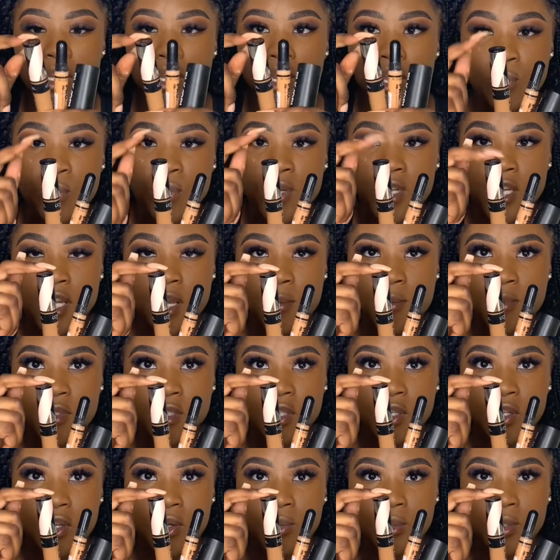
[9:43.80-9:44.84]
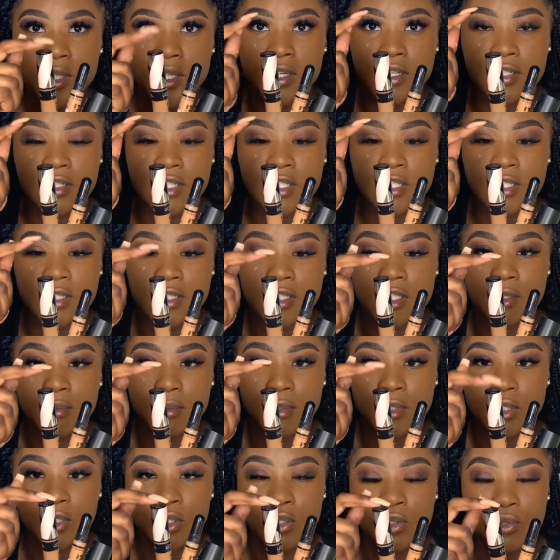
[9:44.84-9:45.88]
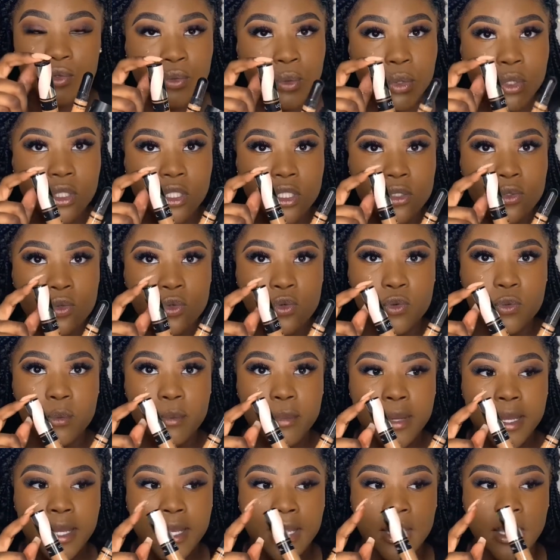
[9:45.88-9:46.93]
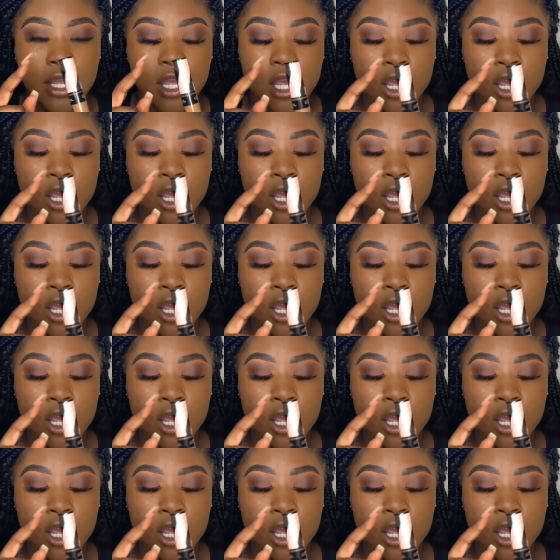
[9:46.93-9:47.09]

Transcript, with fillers: When it comes to L'Oreal, this is something new to my